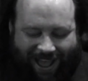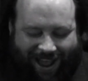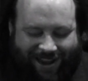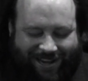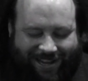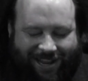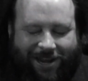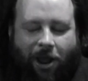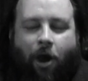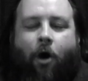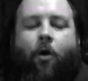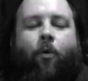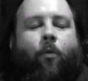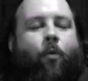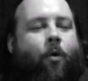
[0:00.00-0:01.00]
I get
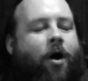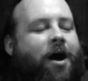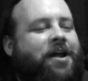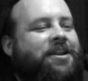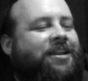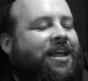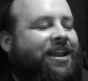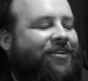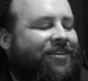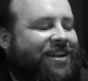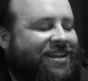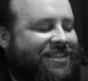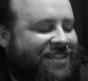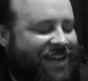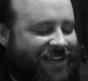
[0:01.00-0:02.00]
one
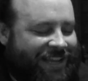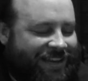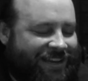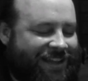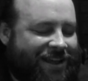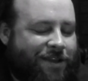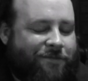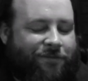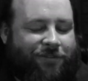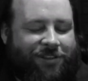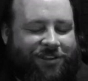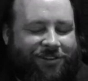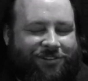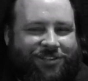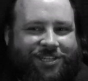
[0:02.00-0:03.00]
littering ticket for
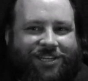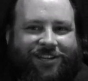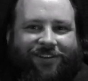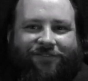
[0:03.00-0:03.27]
those